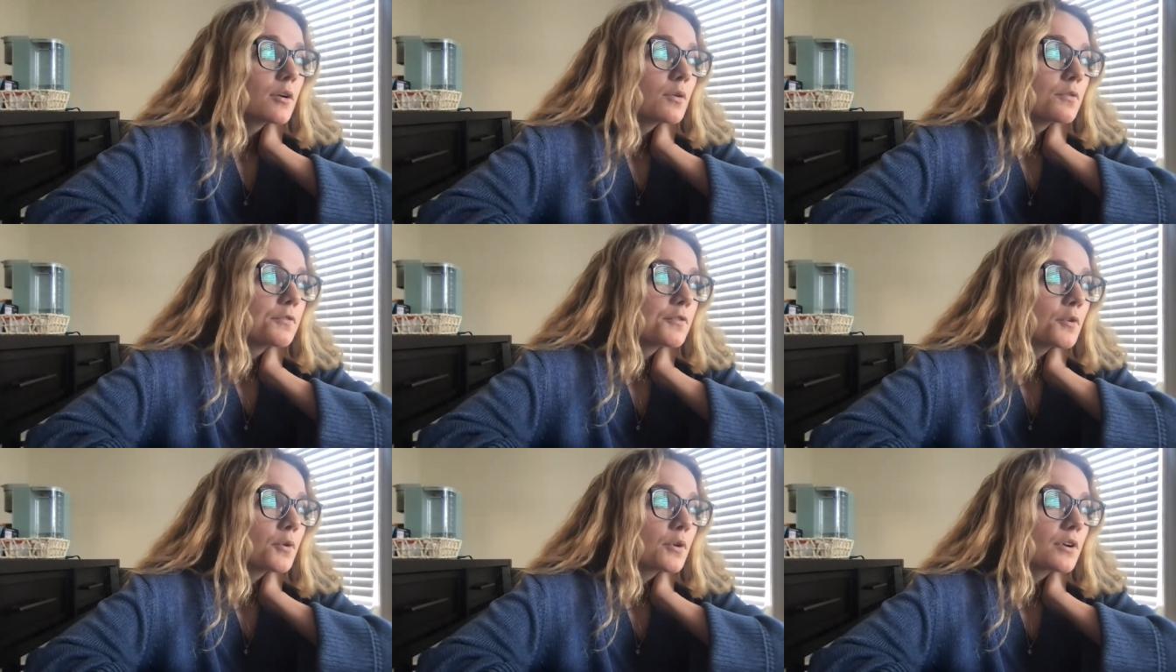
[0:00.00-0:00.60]

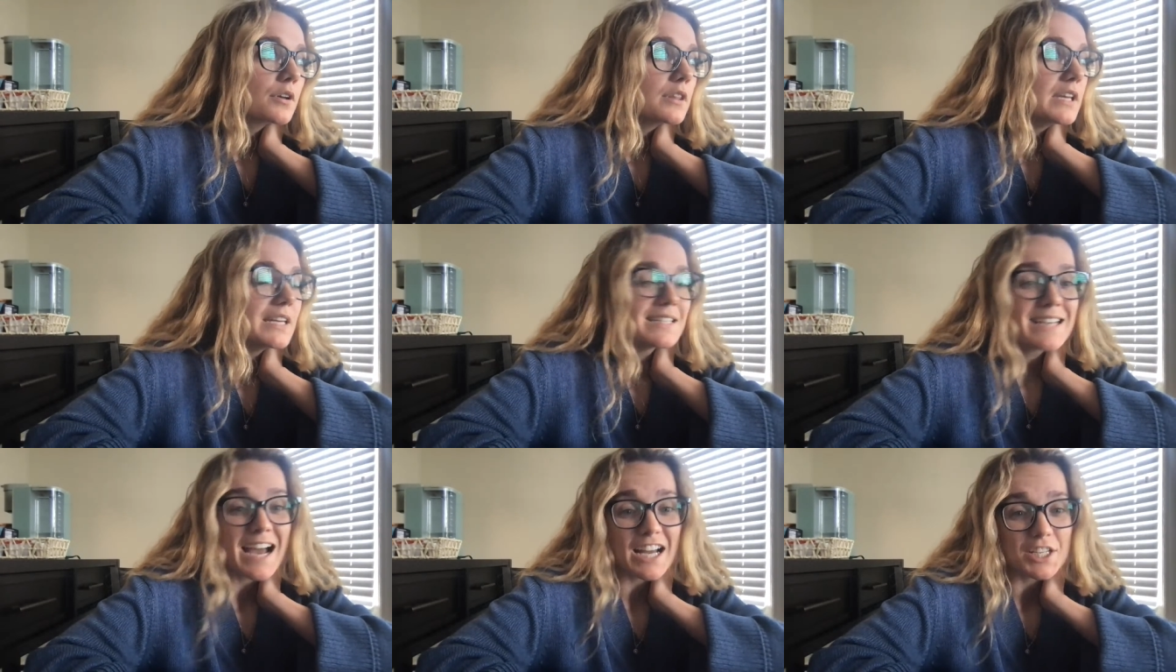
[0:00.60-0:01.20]
For the
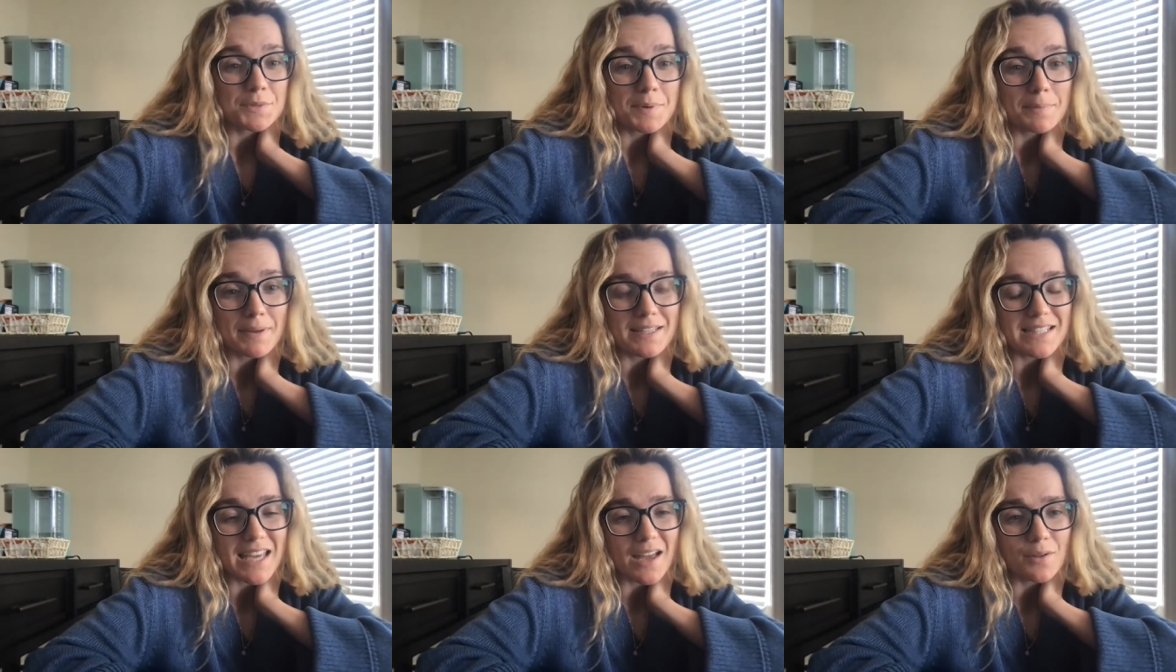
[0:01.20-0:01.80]

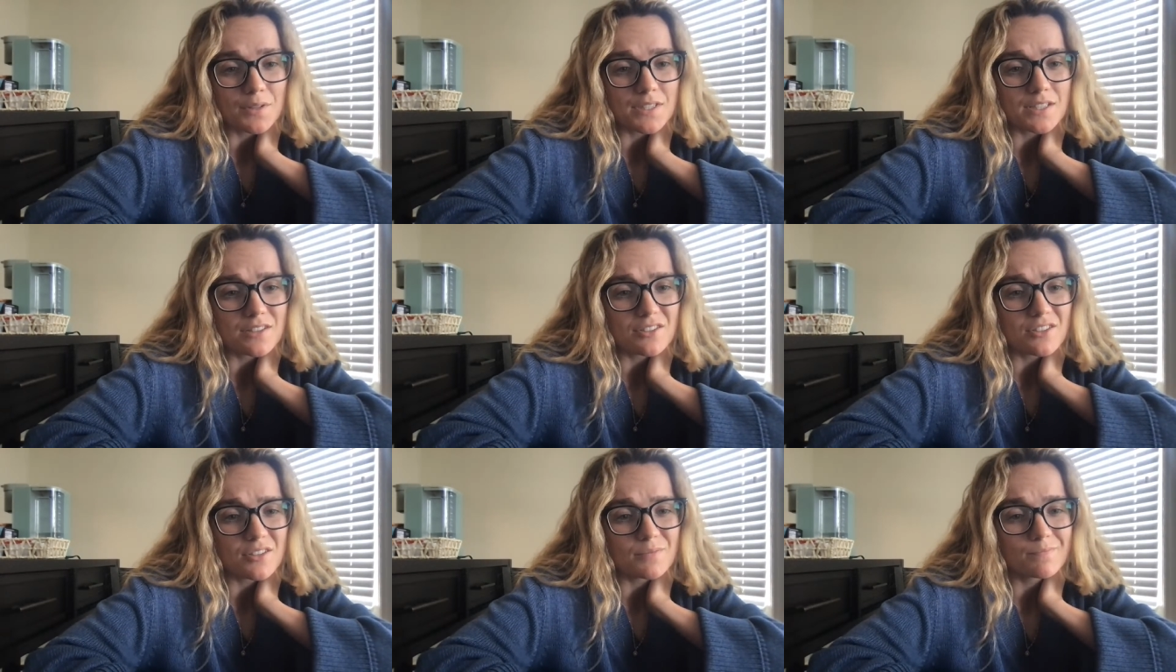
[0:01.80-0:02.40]
attachment-based
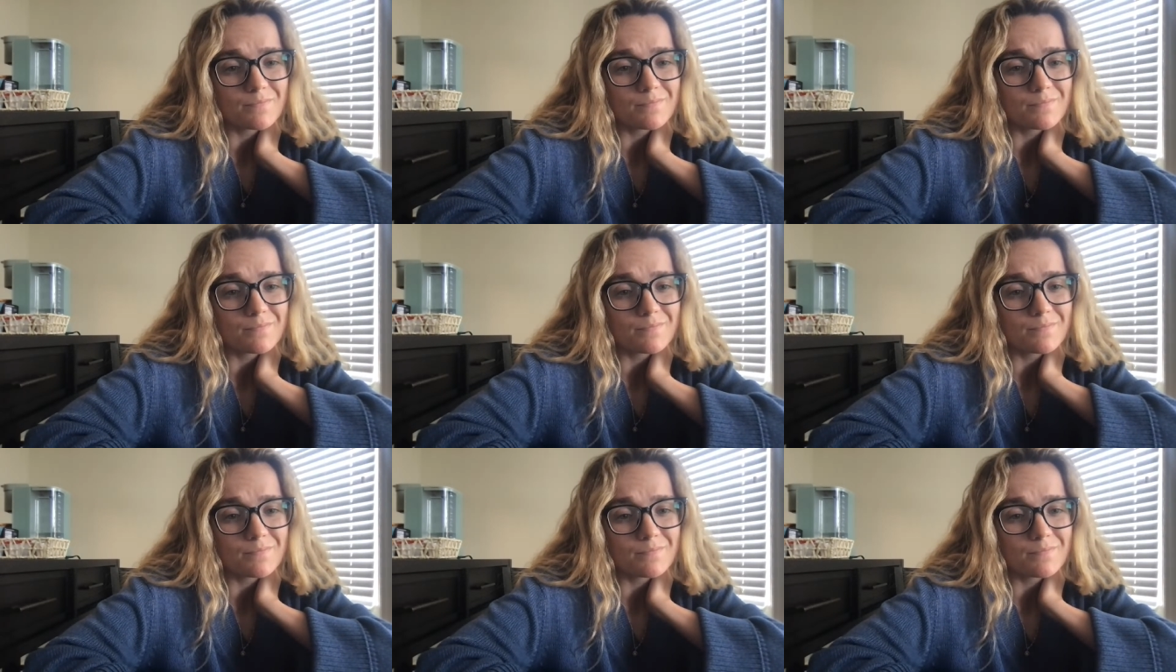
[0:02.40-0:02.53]
counselor,